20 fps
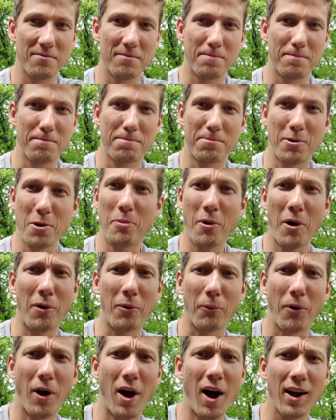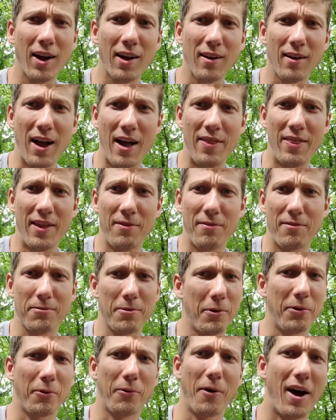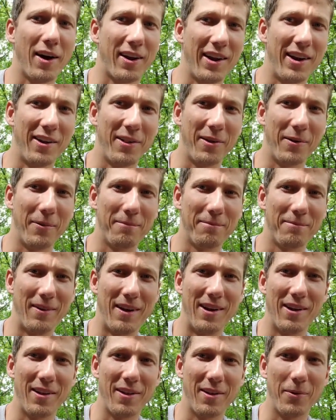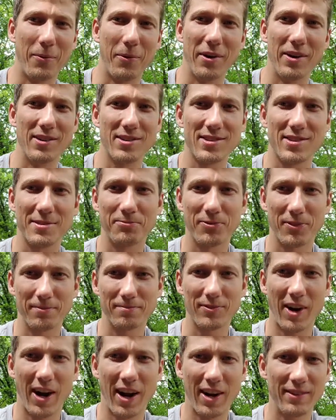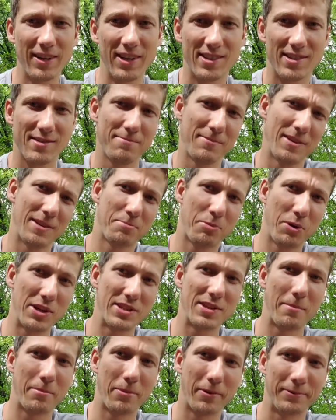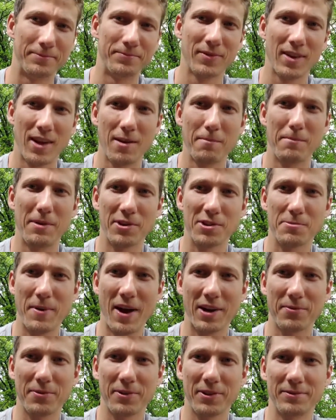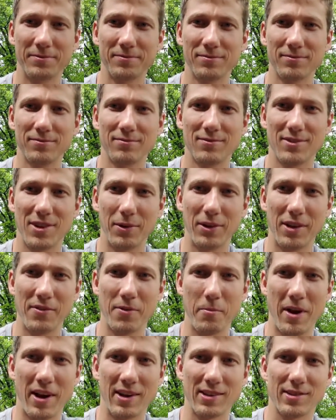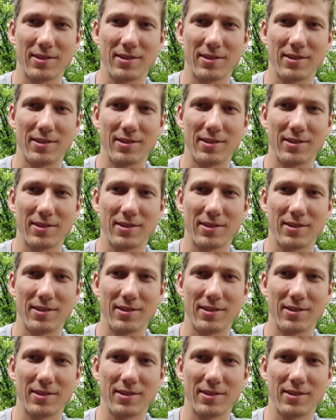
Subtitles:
poop on a rock and then throw the rock into the woods. Right? It's pretty simple. Be respectful. Don't leave a mess.